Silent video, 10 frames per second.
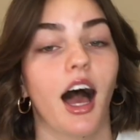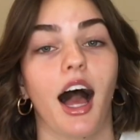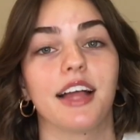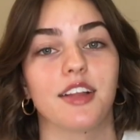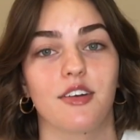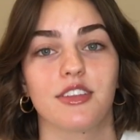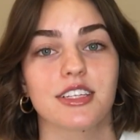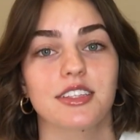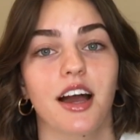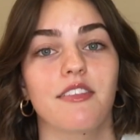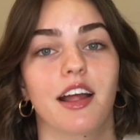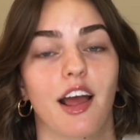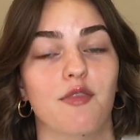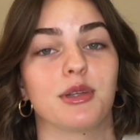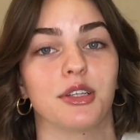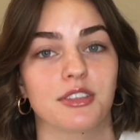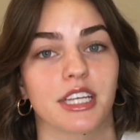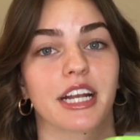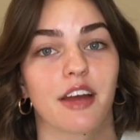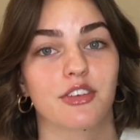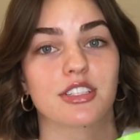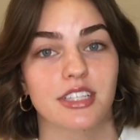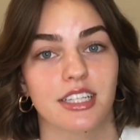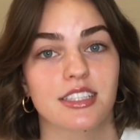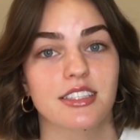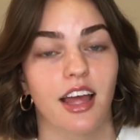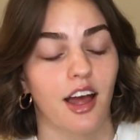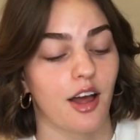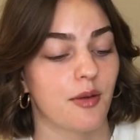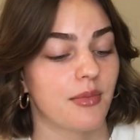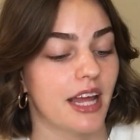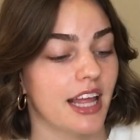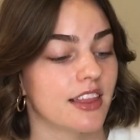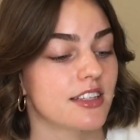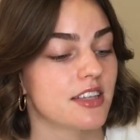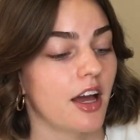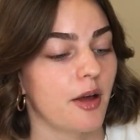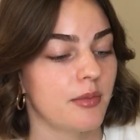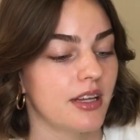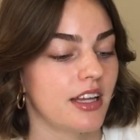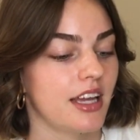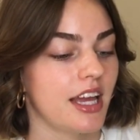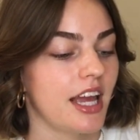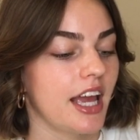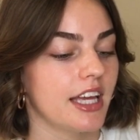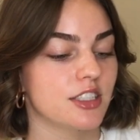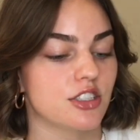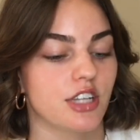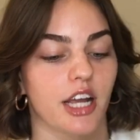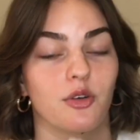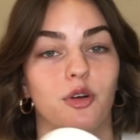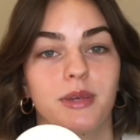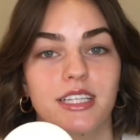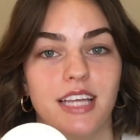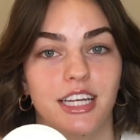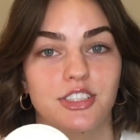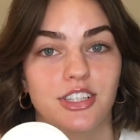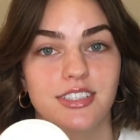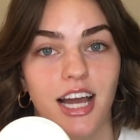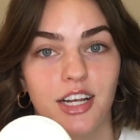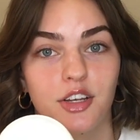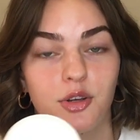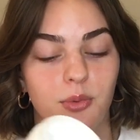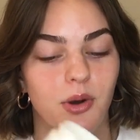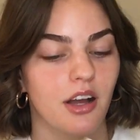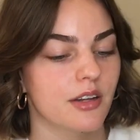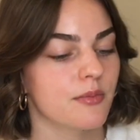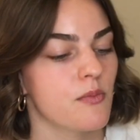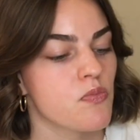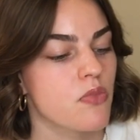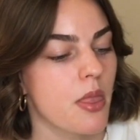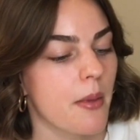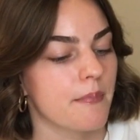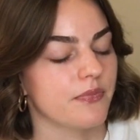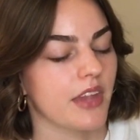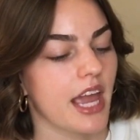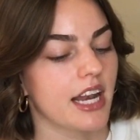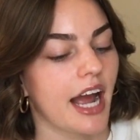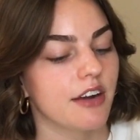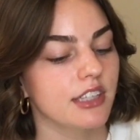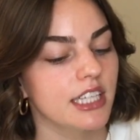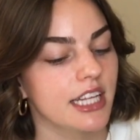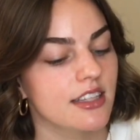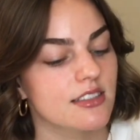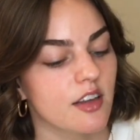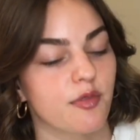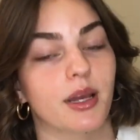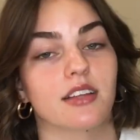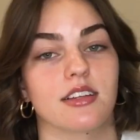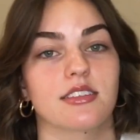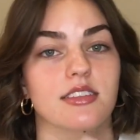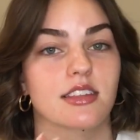I love this stuff and have been using it ever since. And the tub is ginormous. I just got a new one. And I really like this stuff because it's